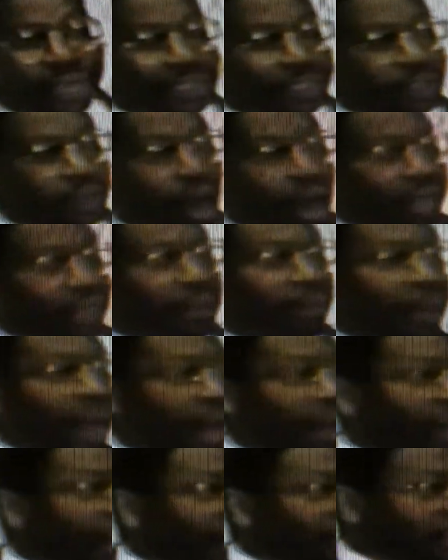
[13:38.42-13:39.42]
talked
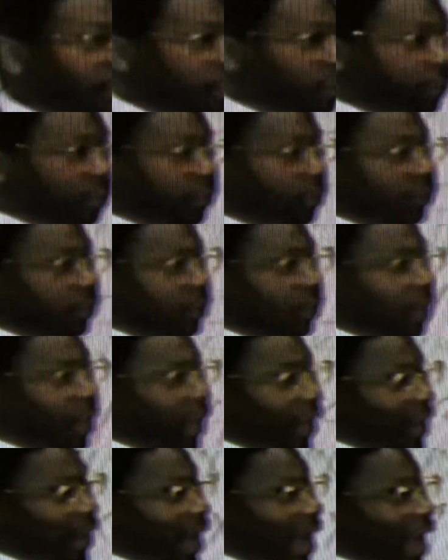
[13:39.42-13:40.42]
about Egypt
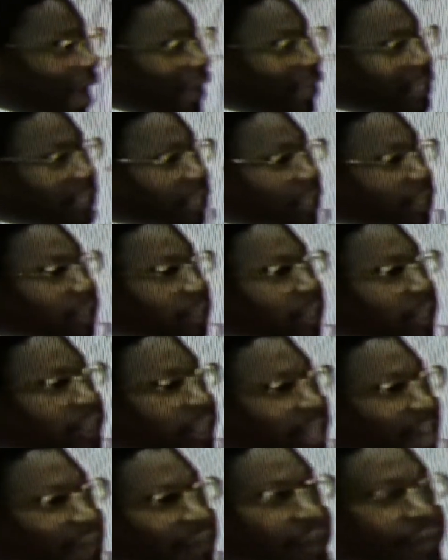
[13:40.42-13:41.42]
and Isis, the
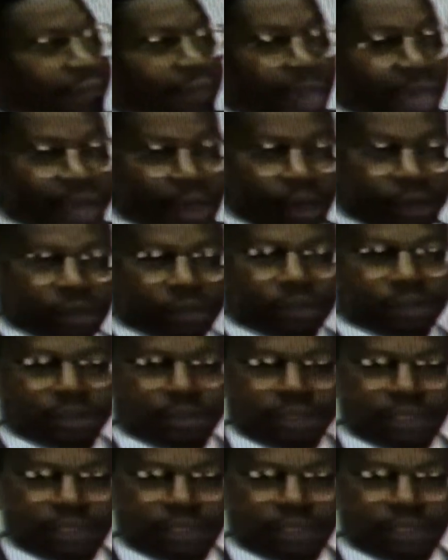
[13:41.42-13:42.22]
7 Baals.